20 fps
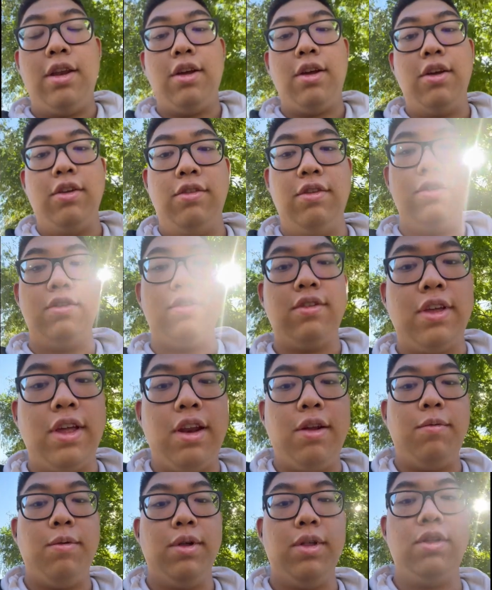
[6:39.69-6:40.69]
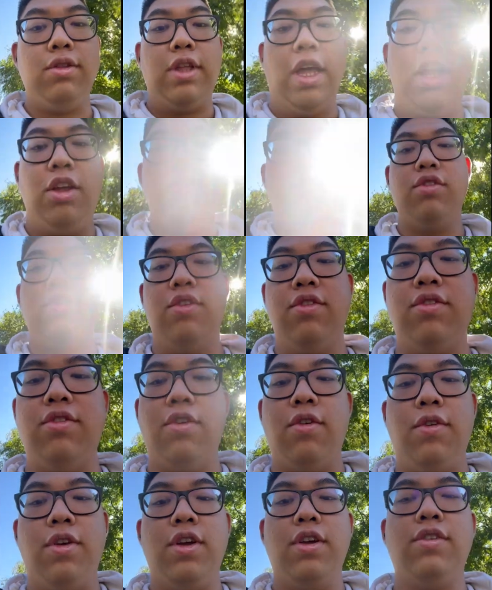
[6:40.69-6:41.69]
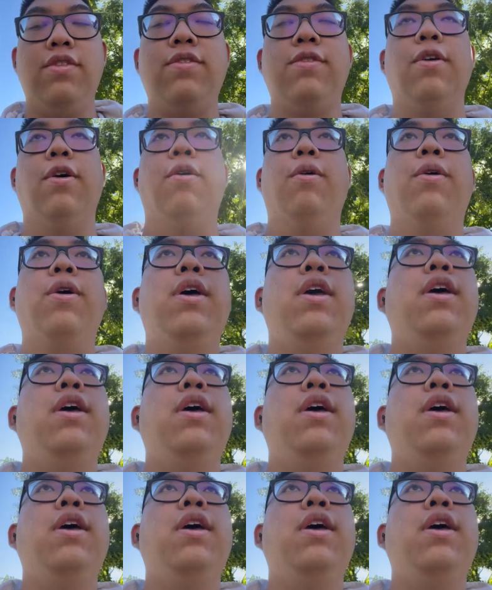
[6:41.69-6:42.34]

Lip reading: because this is getting really dangerous and serious. So